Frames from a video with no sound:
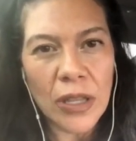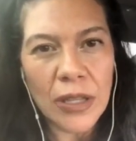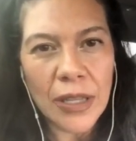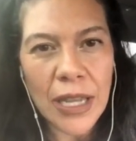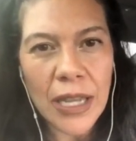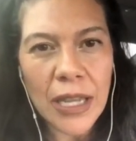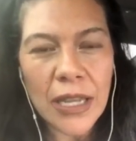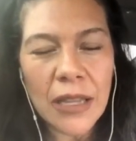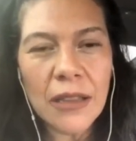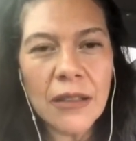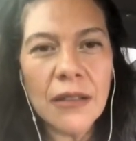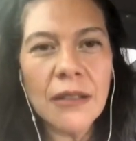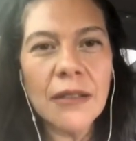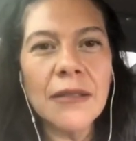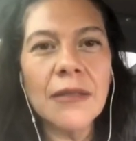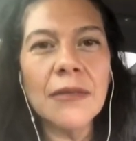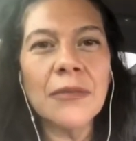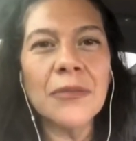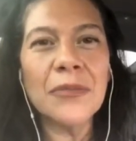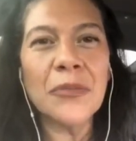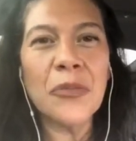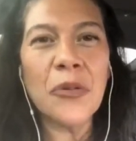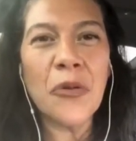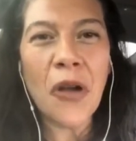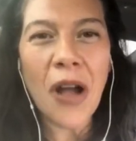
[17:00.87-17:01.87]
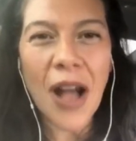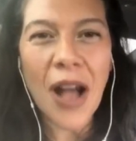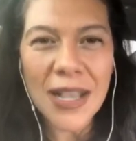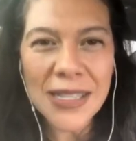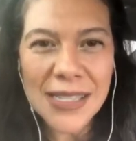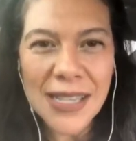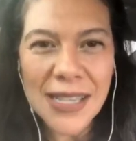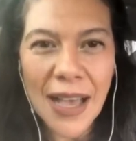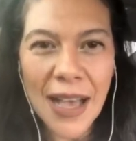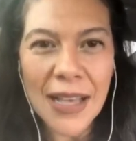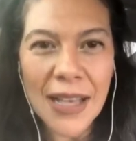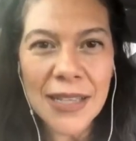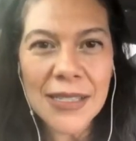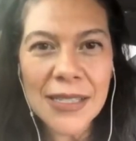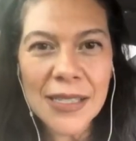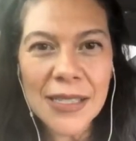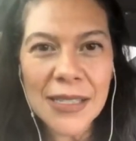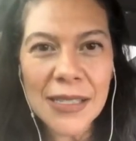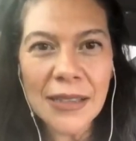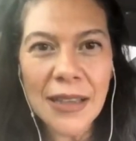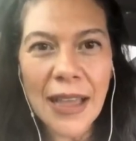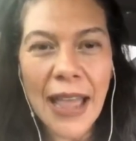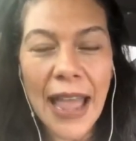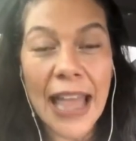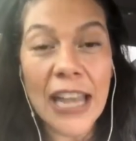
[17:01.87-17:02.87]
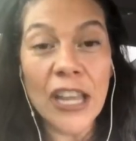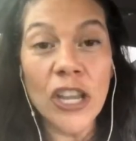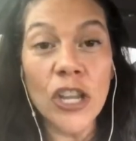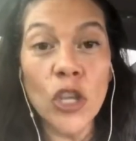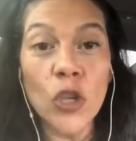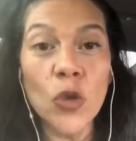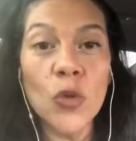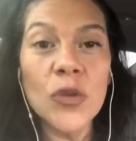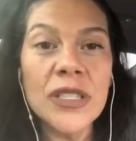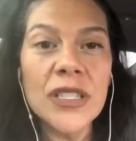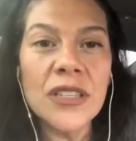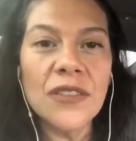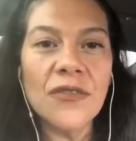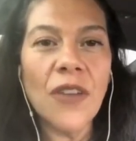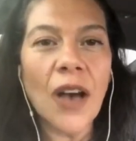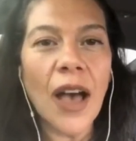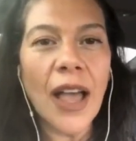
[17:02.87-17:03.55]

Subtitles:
really process and use